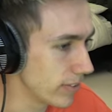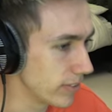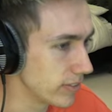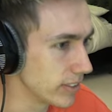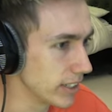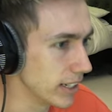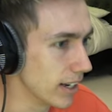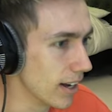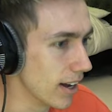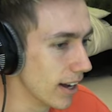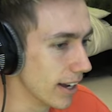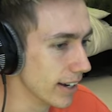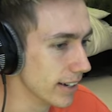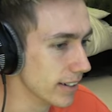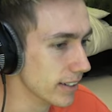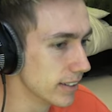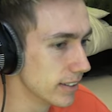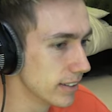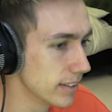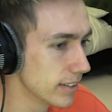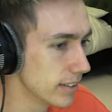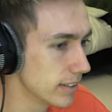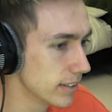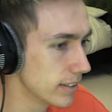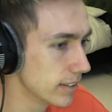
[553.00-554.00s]
59.
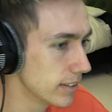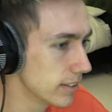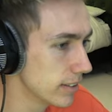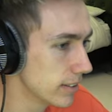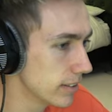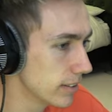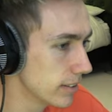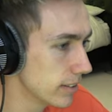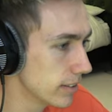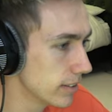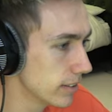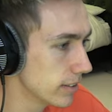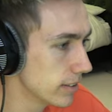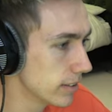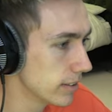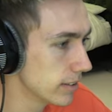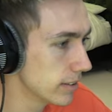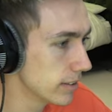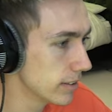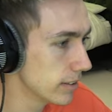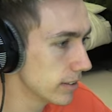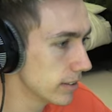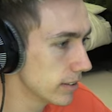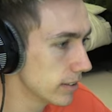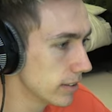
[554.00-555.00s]
What's
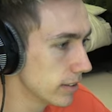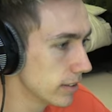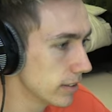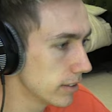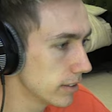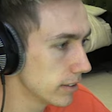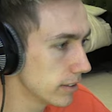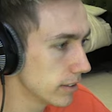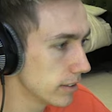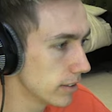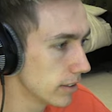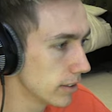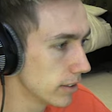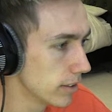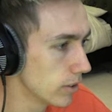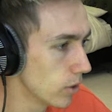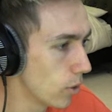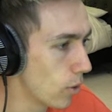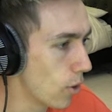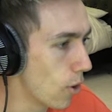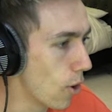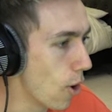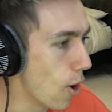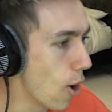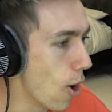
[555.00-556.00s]
that then? Oh, that's gonna hurt.
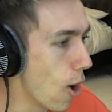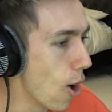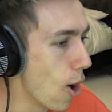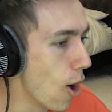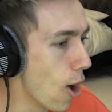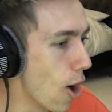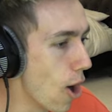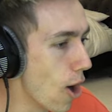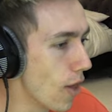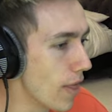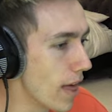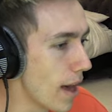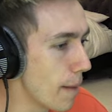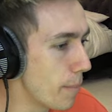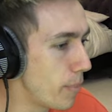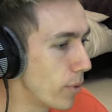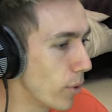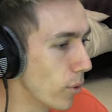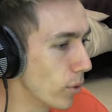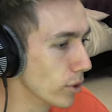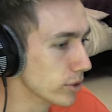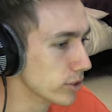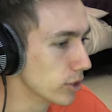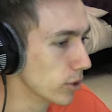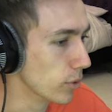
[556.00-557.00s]
Oh, that uh,
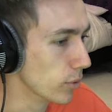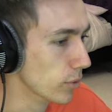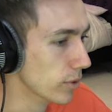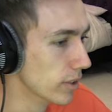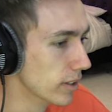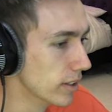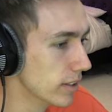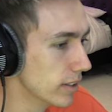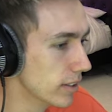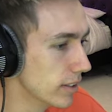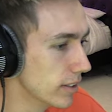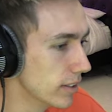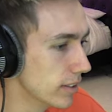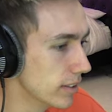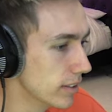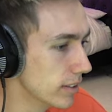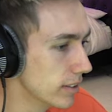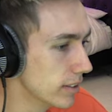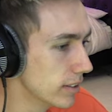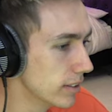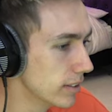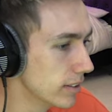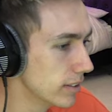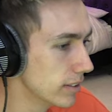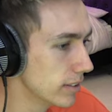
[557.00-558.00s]
portal.
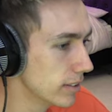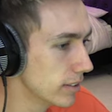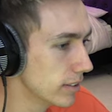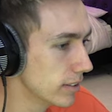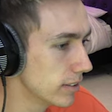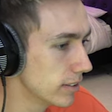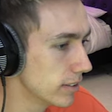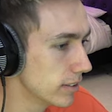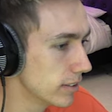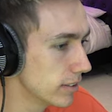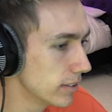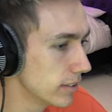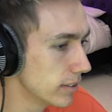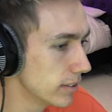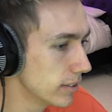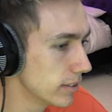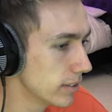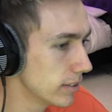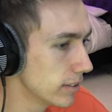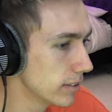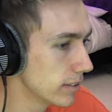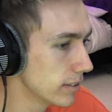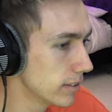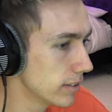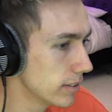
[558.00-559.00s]
What, what's eating me?
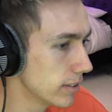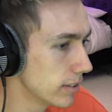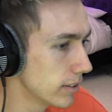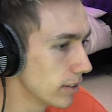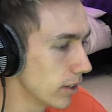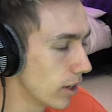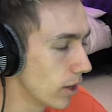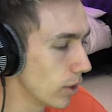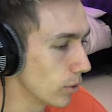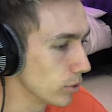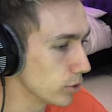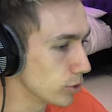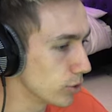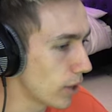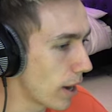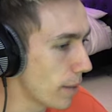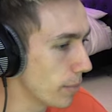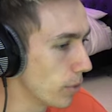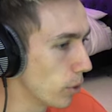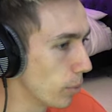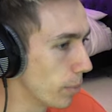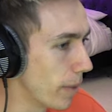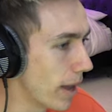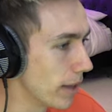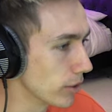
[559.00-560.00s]
Oh,
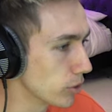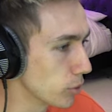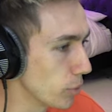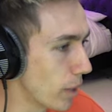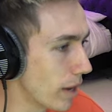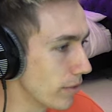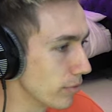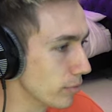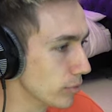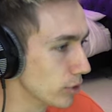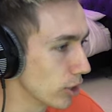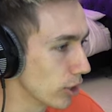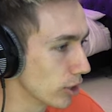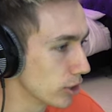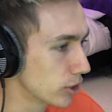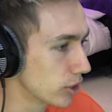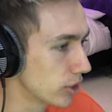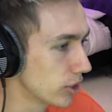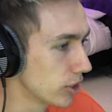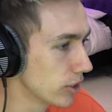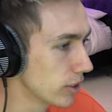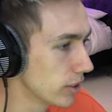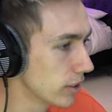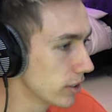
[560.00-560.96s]
shrapnel bounce away from Josh.